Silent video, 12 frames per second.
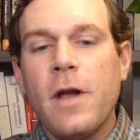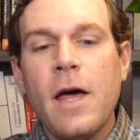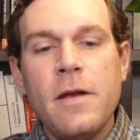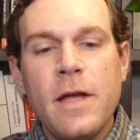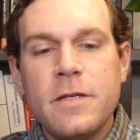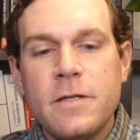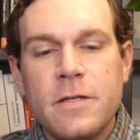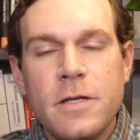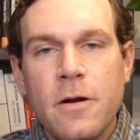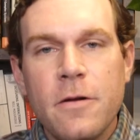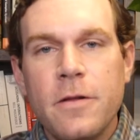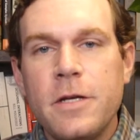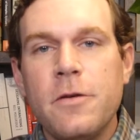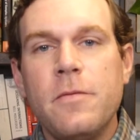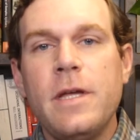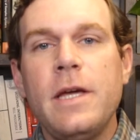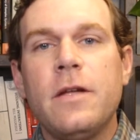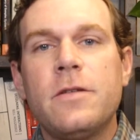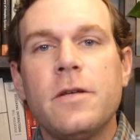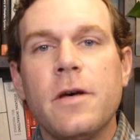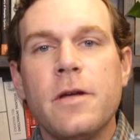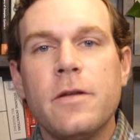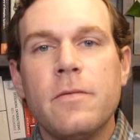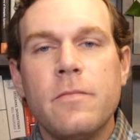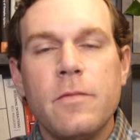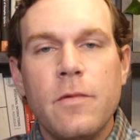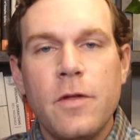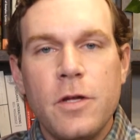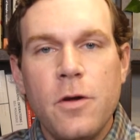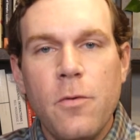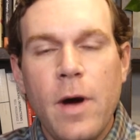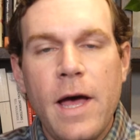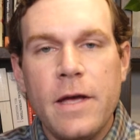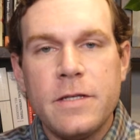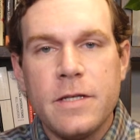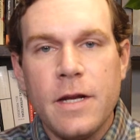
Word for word: not necessarily unique to the U.S.